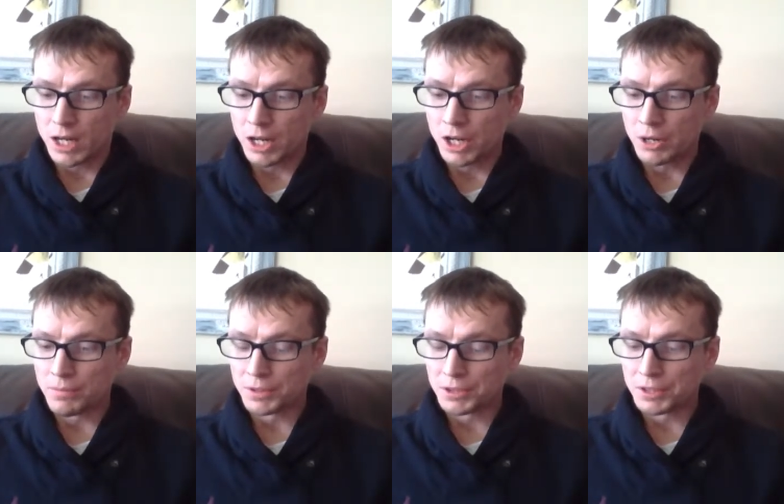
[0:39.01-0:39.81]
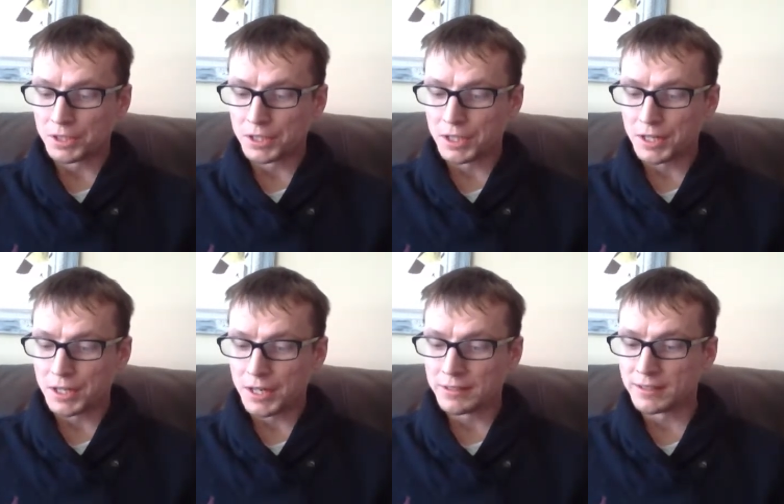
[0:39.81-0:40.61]
Um,
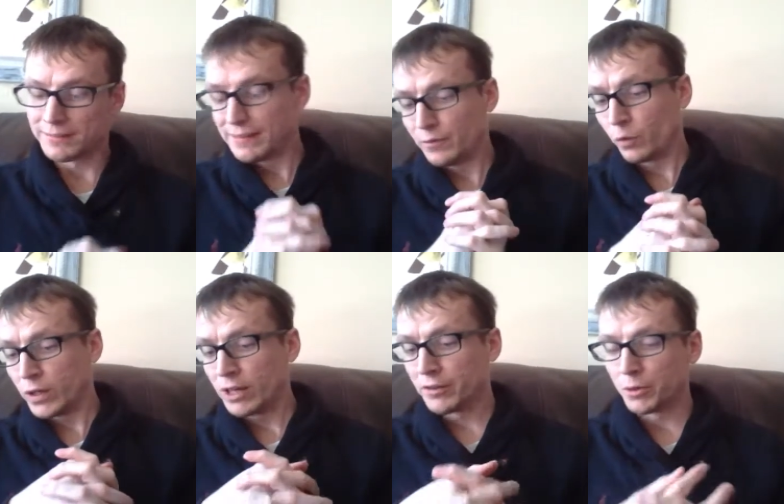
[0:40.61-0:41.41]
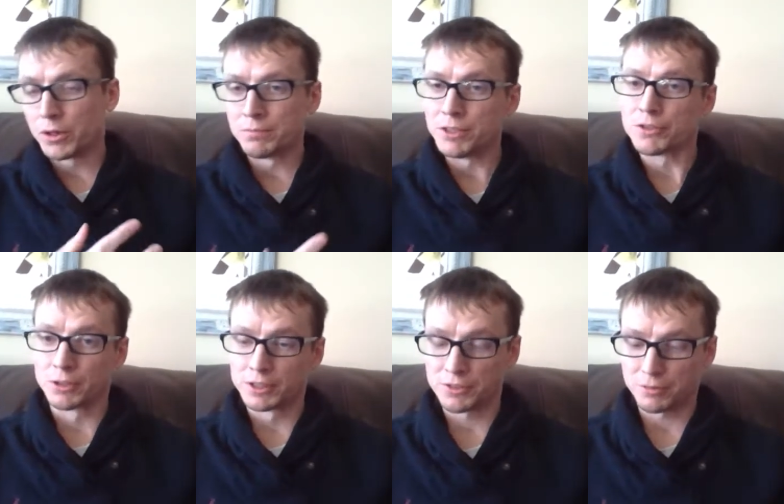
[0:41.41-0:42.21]
and then we all know what a
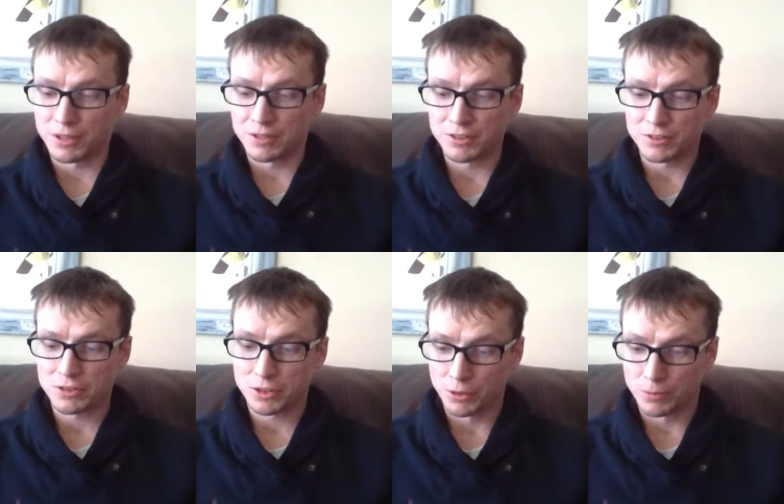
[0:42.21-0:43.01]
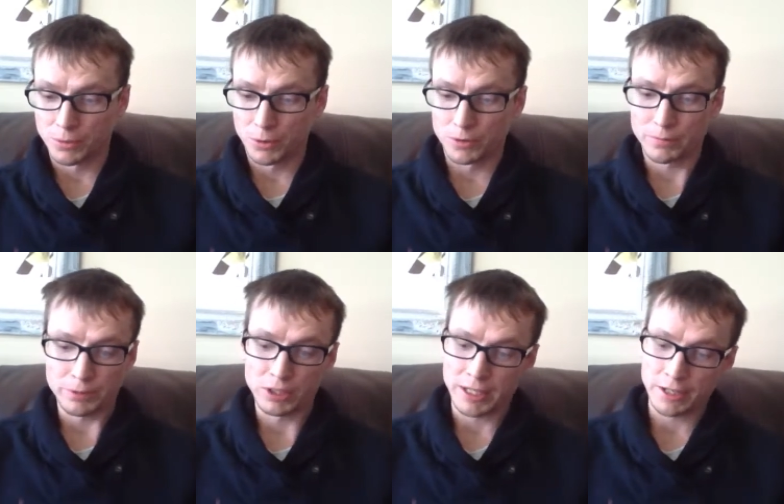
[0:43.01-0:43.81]
mutualism is. It's two or more
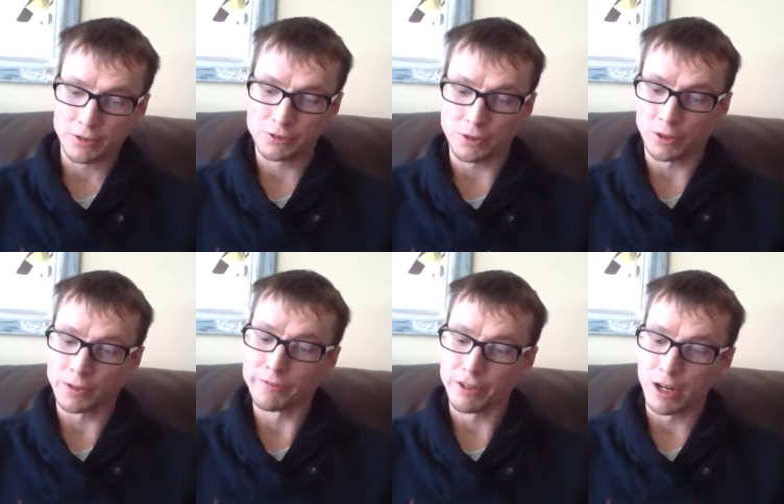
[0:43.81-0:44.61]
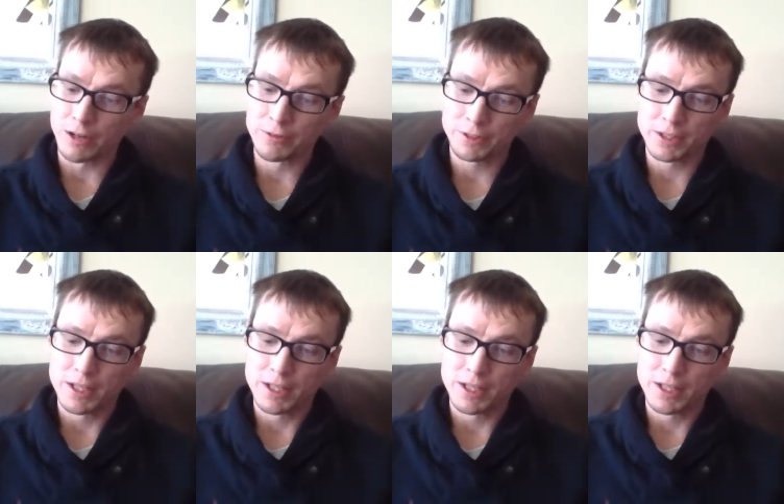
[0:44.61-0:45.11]
players are involved.